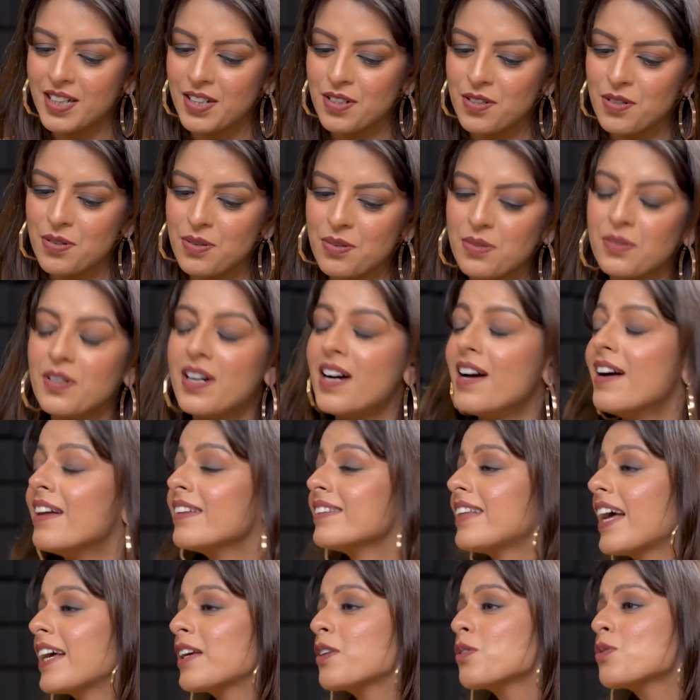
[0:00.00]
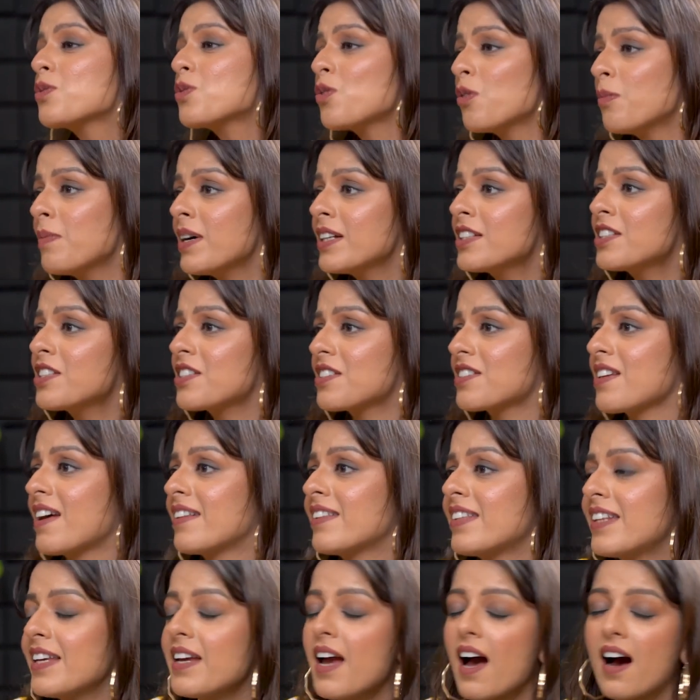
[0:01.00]
True. Thank you so much,
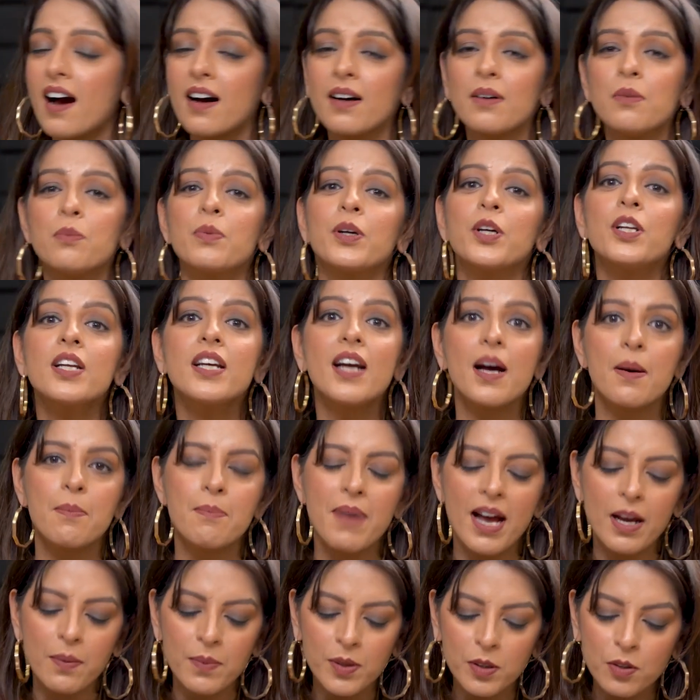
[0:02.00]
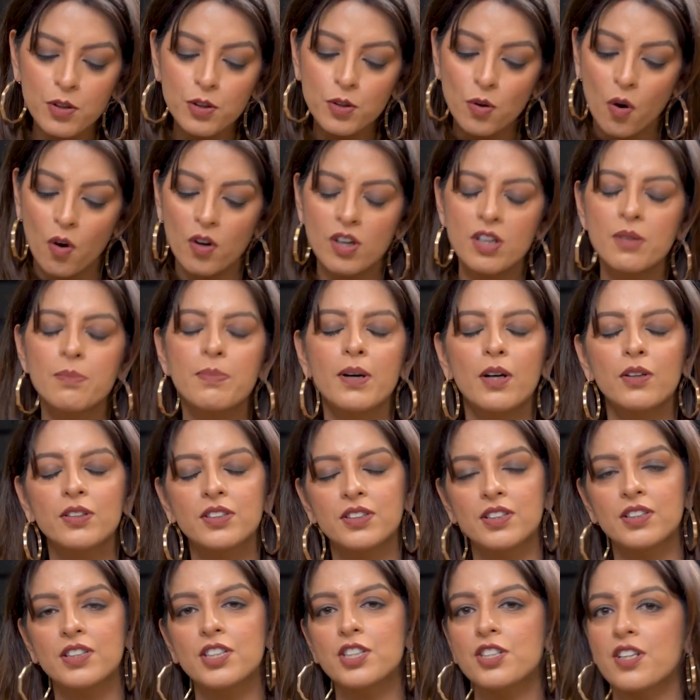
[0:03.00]
Chandini. We're going to come back. We're going to talk about
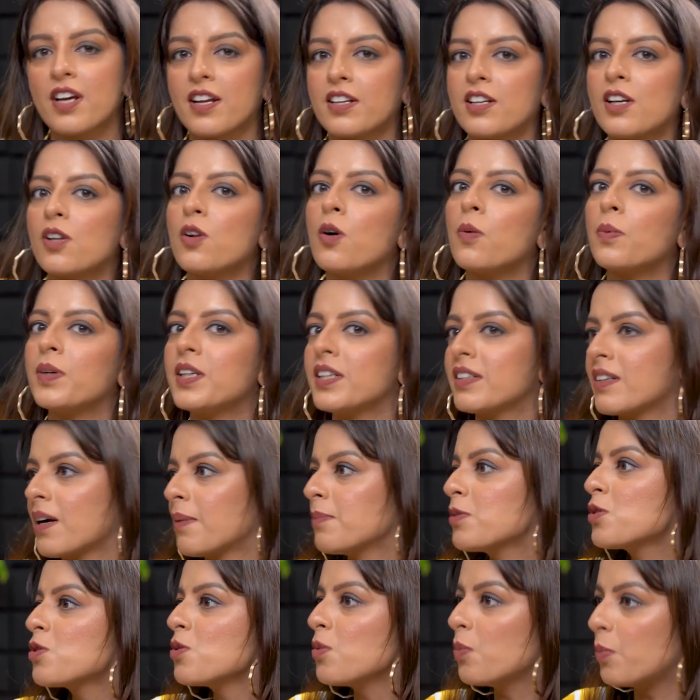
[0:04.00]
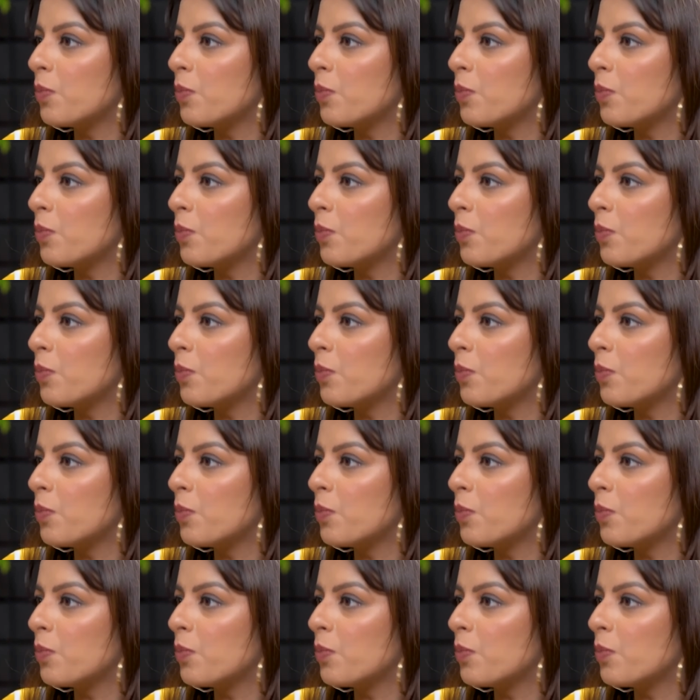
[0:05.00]
the Sharia law when it comes to